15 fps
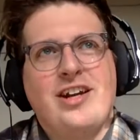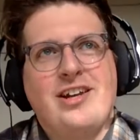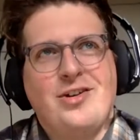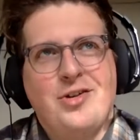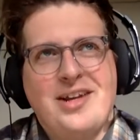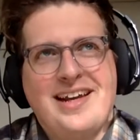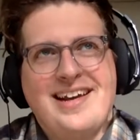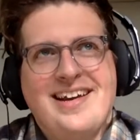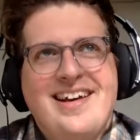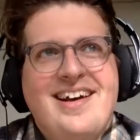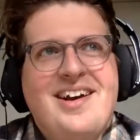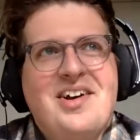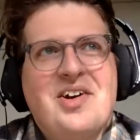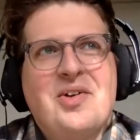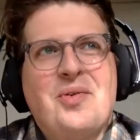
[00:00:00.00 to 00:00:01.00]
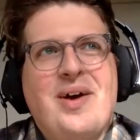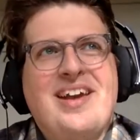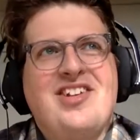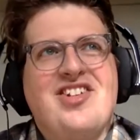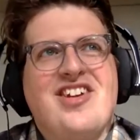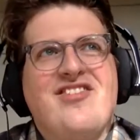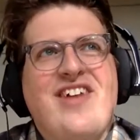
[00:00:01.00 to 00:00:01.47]
duty,
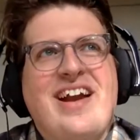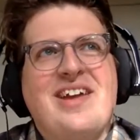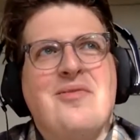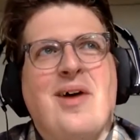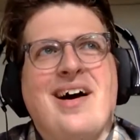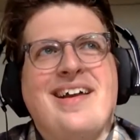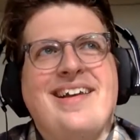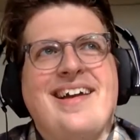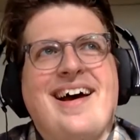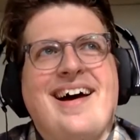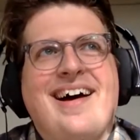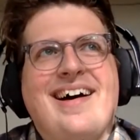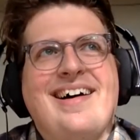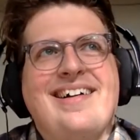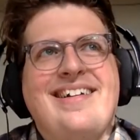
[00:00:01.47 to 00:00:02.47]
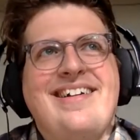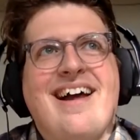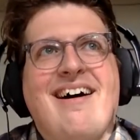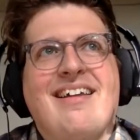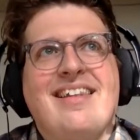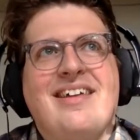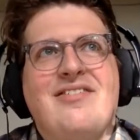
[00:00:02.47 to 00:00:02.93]
which, if anyone
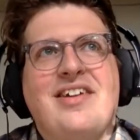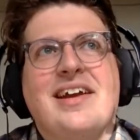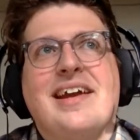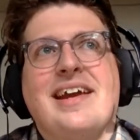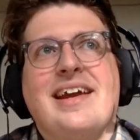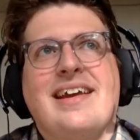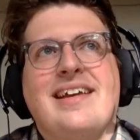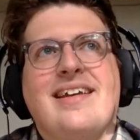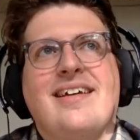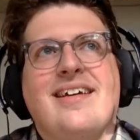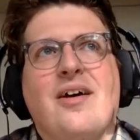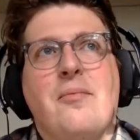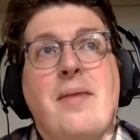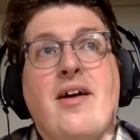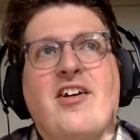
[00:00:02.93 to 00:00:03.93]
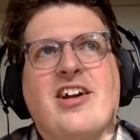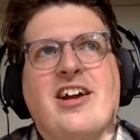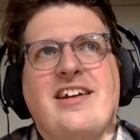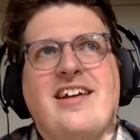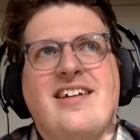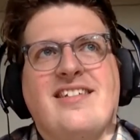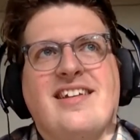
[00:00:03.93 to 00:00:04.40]
not living in America
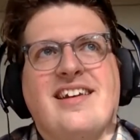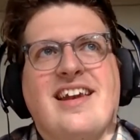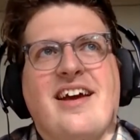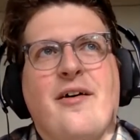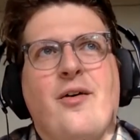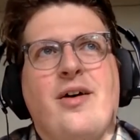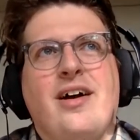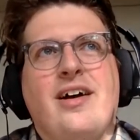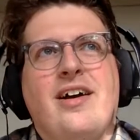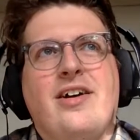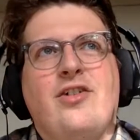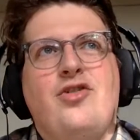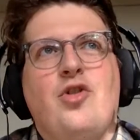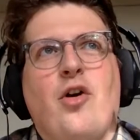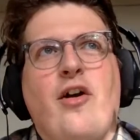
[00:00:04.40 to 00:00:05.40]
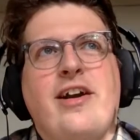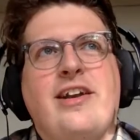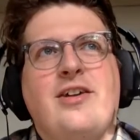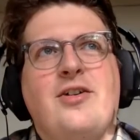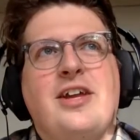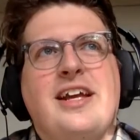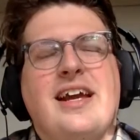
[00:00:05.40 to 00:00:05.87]
doesn't know, jury
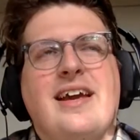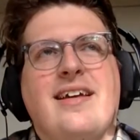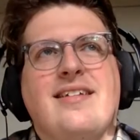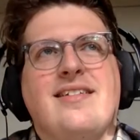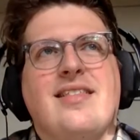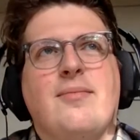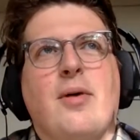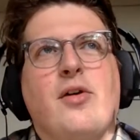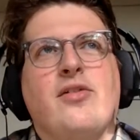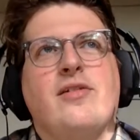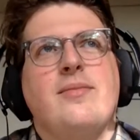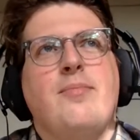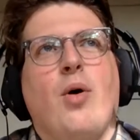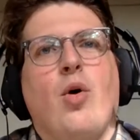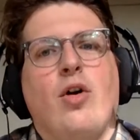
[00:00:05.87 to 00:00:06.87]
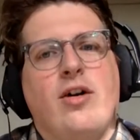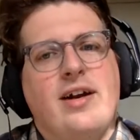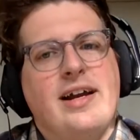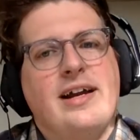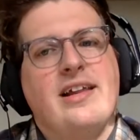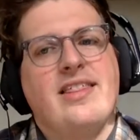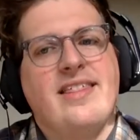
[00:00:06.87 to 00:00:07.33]
duty is the most
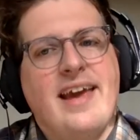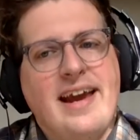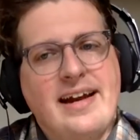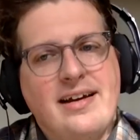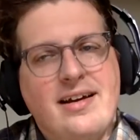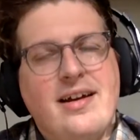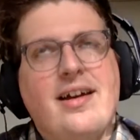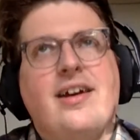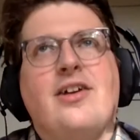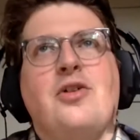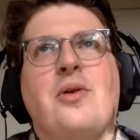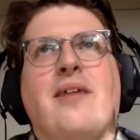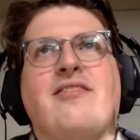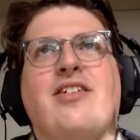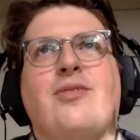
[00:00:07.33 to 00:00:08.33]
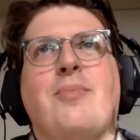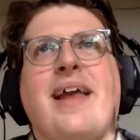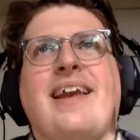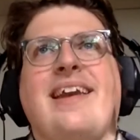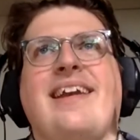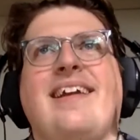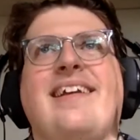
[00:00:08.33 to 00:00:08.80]
boring thing. You have to
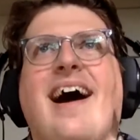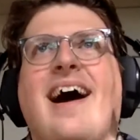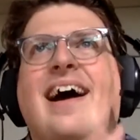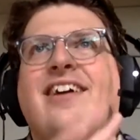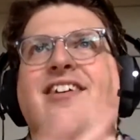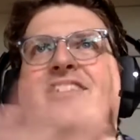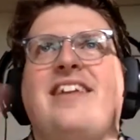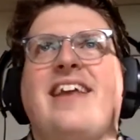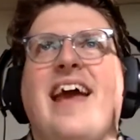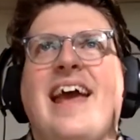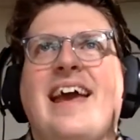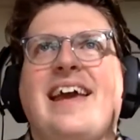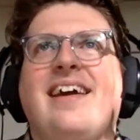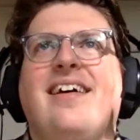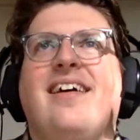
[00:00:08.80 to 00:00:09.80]
spend an entire day.